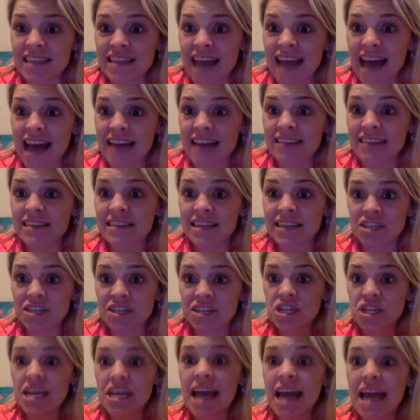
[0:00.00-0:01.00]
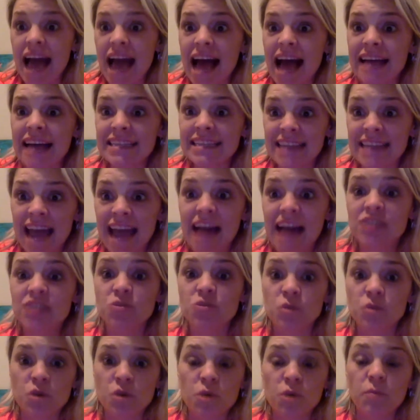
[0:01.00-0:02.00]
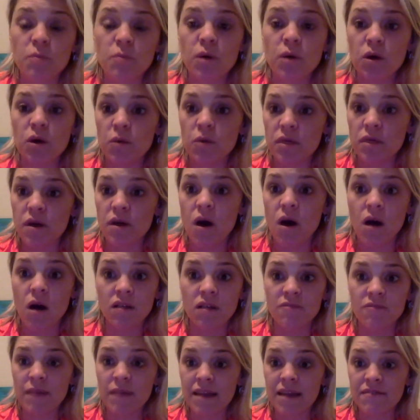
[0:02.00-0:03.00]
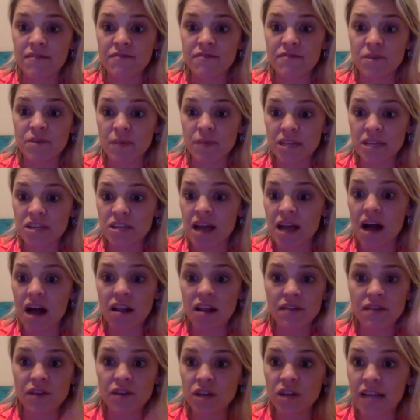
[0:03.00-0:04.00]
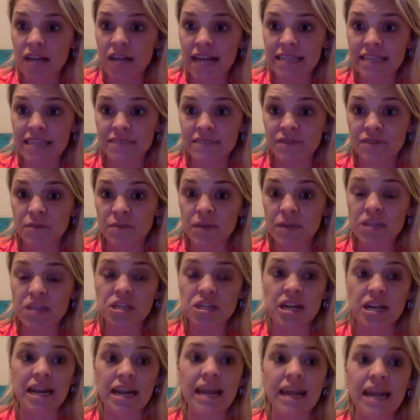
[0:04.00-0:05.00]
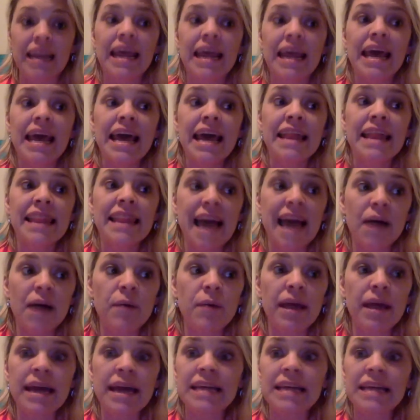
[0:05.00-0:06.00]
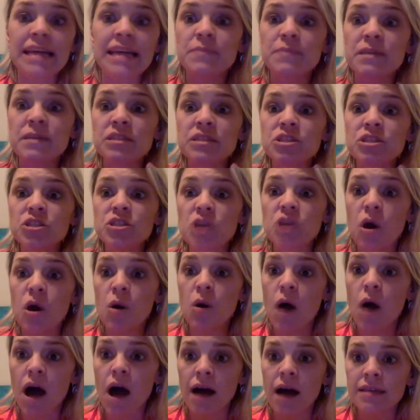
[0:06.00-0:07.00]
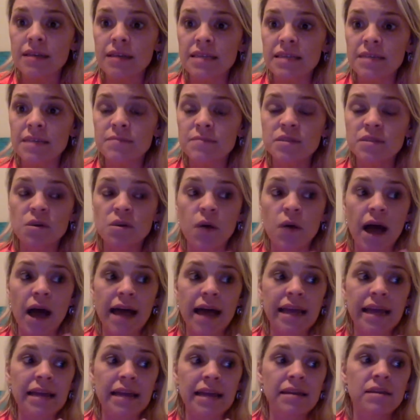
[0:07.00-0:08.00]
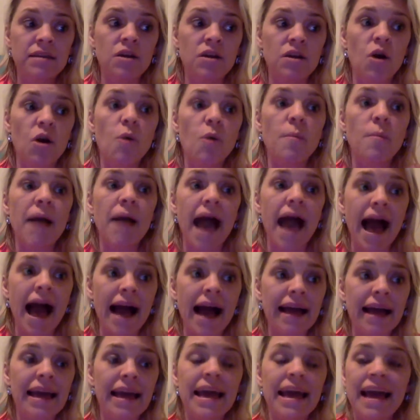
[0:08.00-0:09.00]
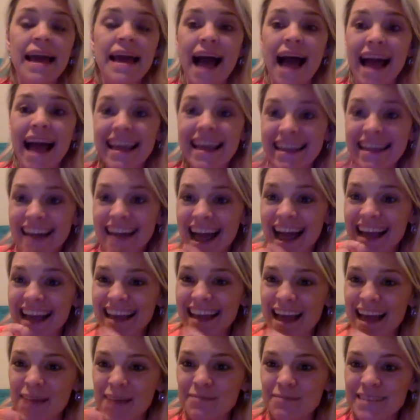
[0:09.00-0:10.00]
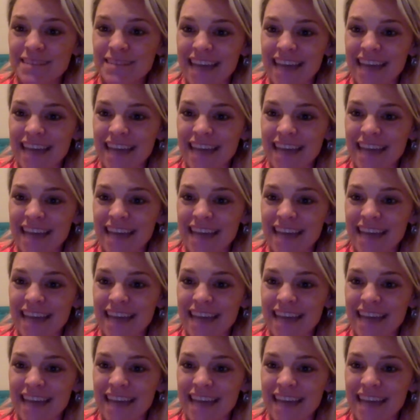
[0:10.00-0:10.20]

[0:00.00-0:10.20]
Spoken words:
has. Like she has an actual notebook with all of my information, all of her clients' information in it. That way it's been so awesome. So I can go back. I kept